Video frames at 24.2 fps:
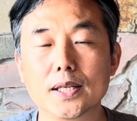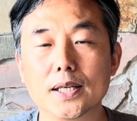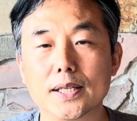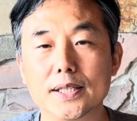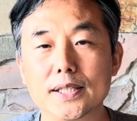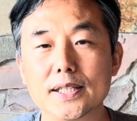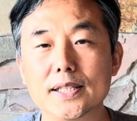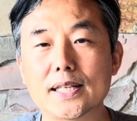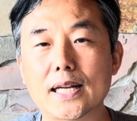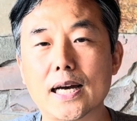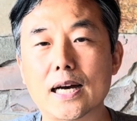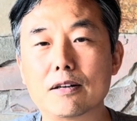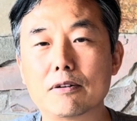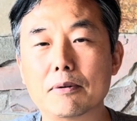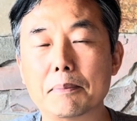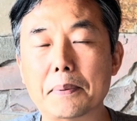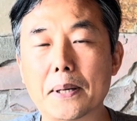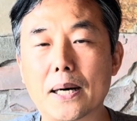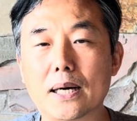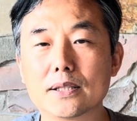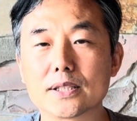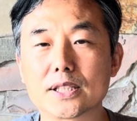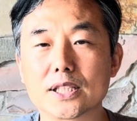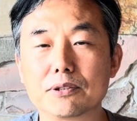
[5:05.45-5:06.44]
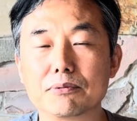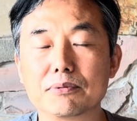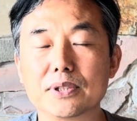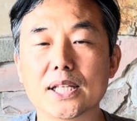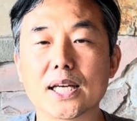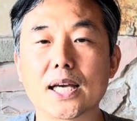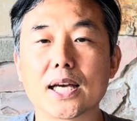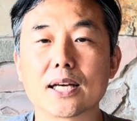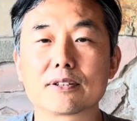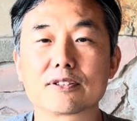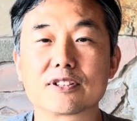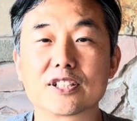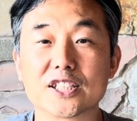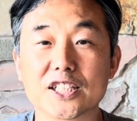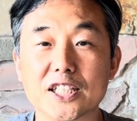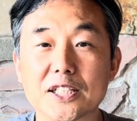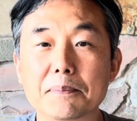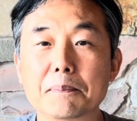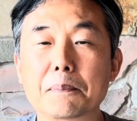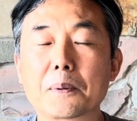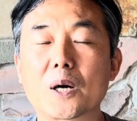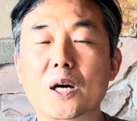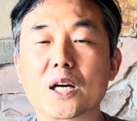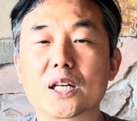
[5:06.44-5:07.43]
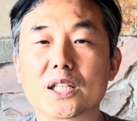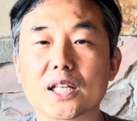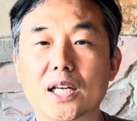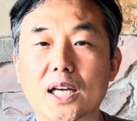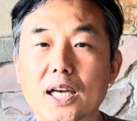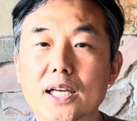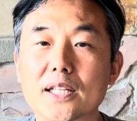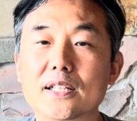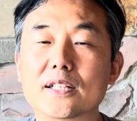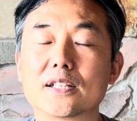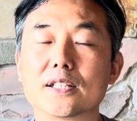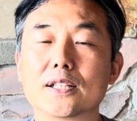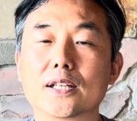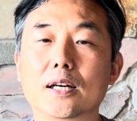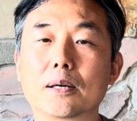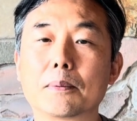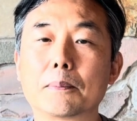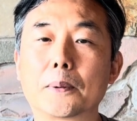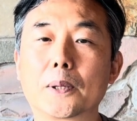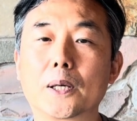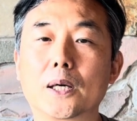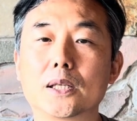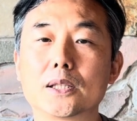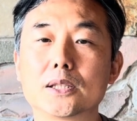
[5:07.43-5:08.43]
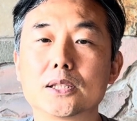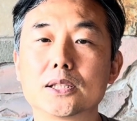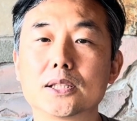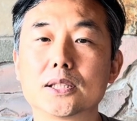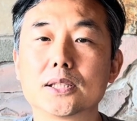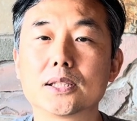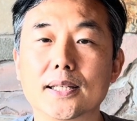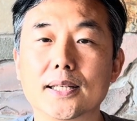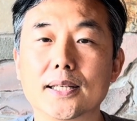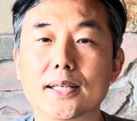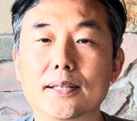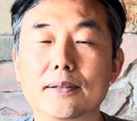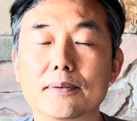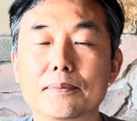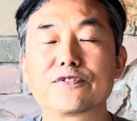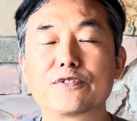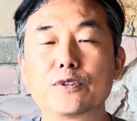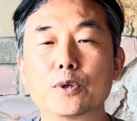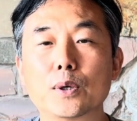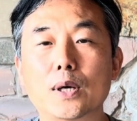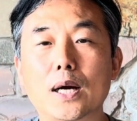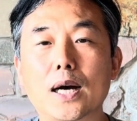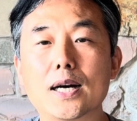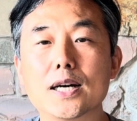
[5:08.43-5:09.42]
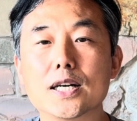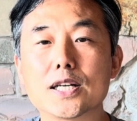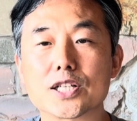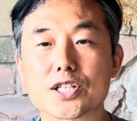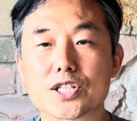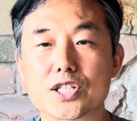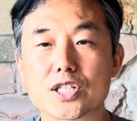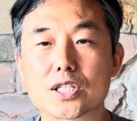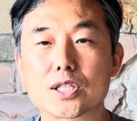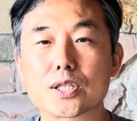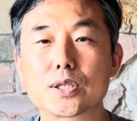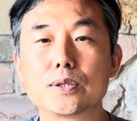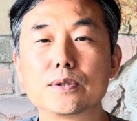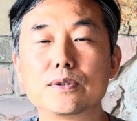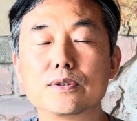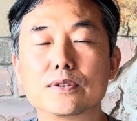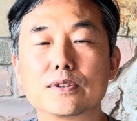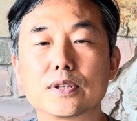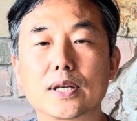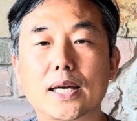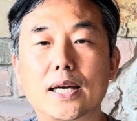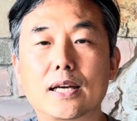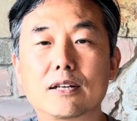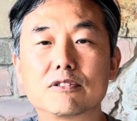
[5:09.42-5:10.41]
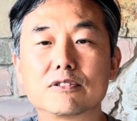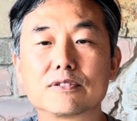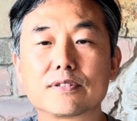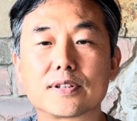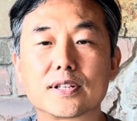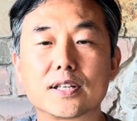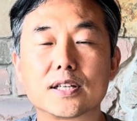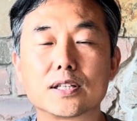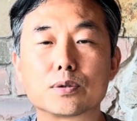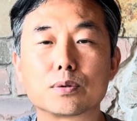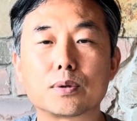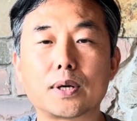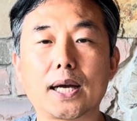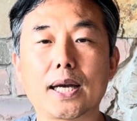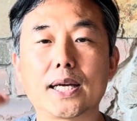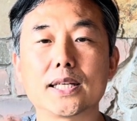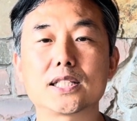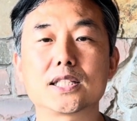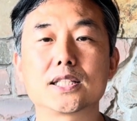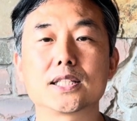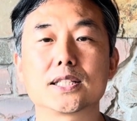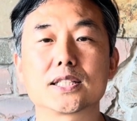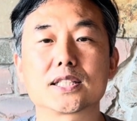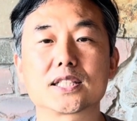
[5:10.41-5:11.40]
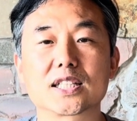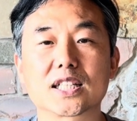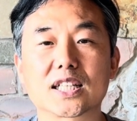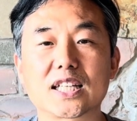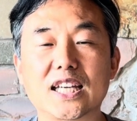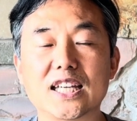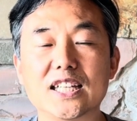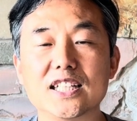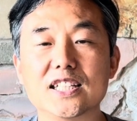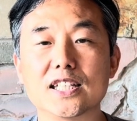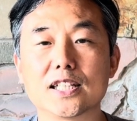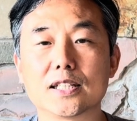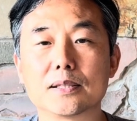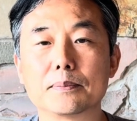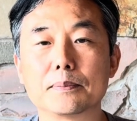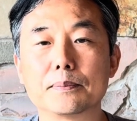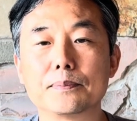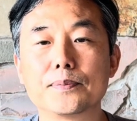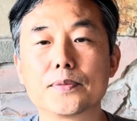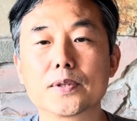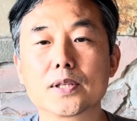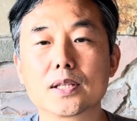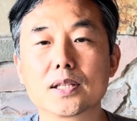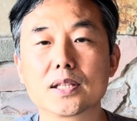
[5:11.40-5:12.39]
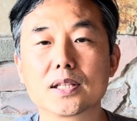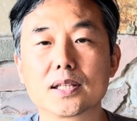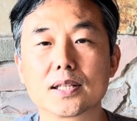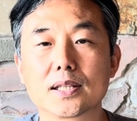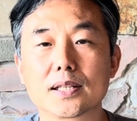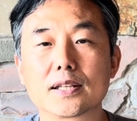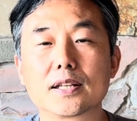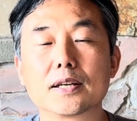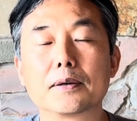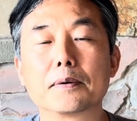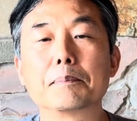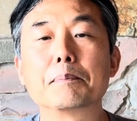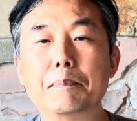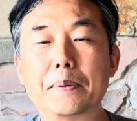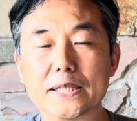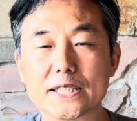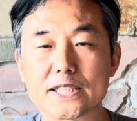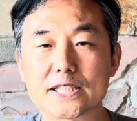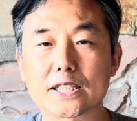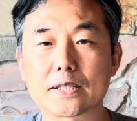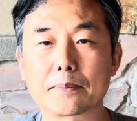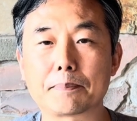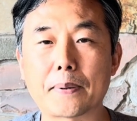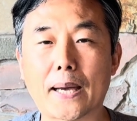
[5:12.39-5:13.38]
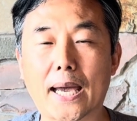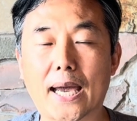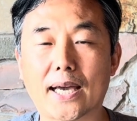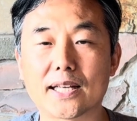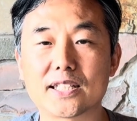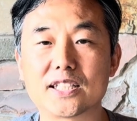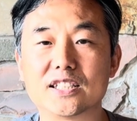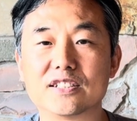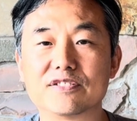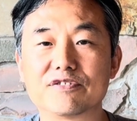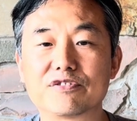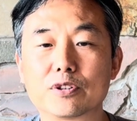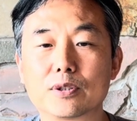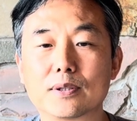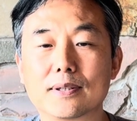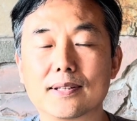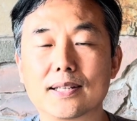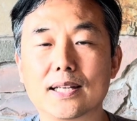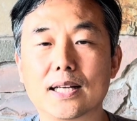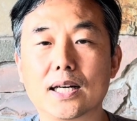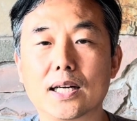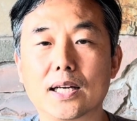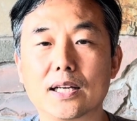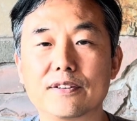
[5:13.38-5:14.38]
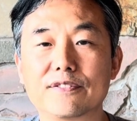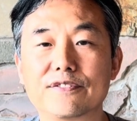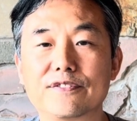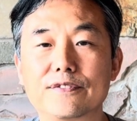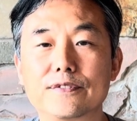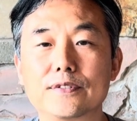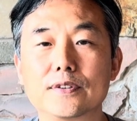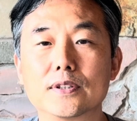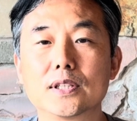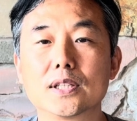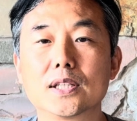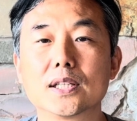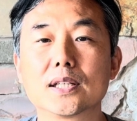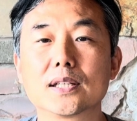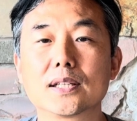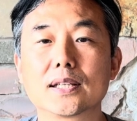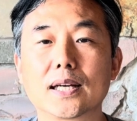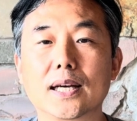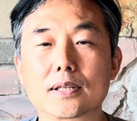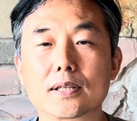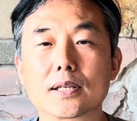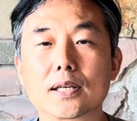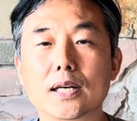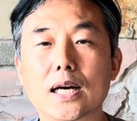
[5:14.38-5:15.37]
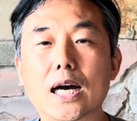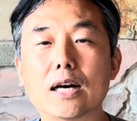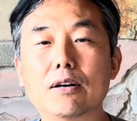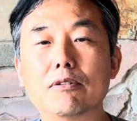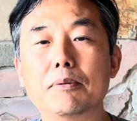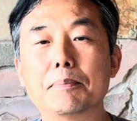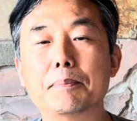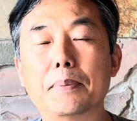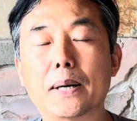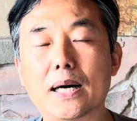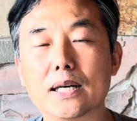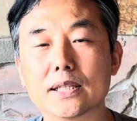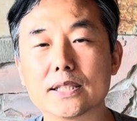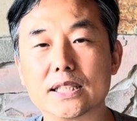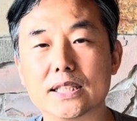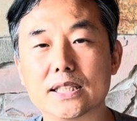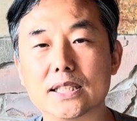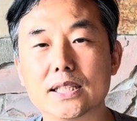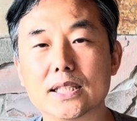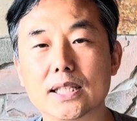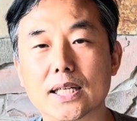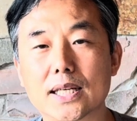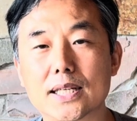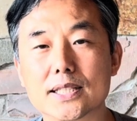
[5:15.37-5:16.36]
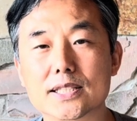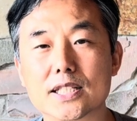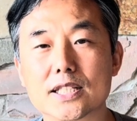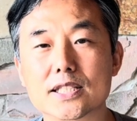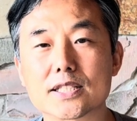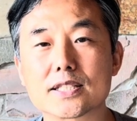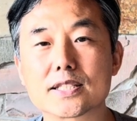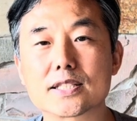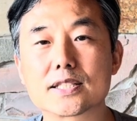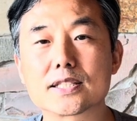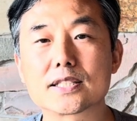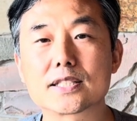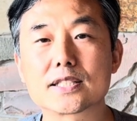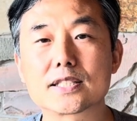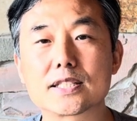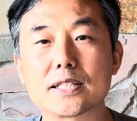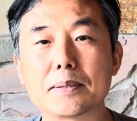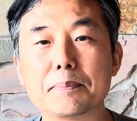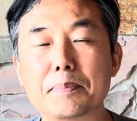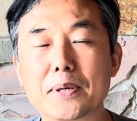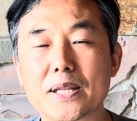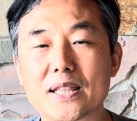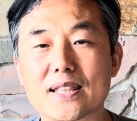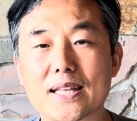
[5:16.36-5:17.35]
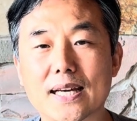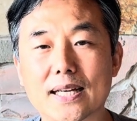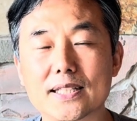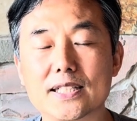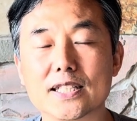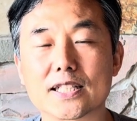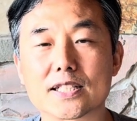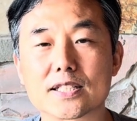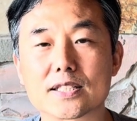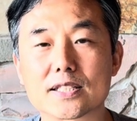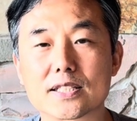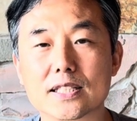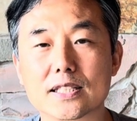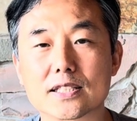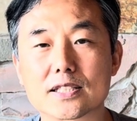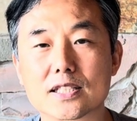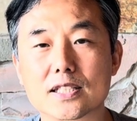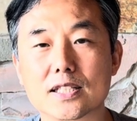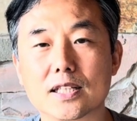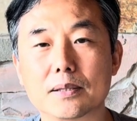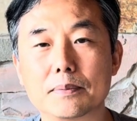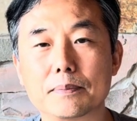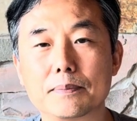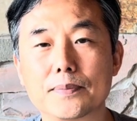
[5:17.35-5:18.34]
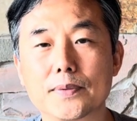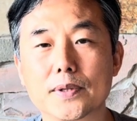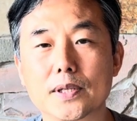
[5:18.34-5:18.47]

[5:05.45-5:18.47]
In our body, we have the yin part and the yang part. And for us to have the right circadian, the basic pattern for our life, our body has a sympathetic system.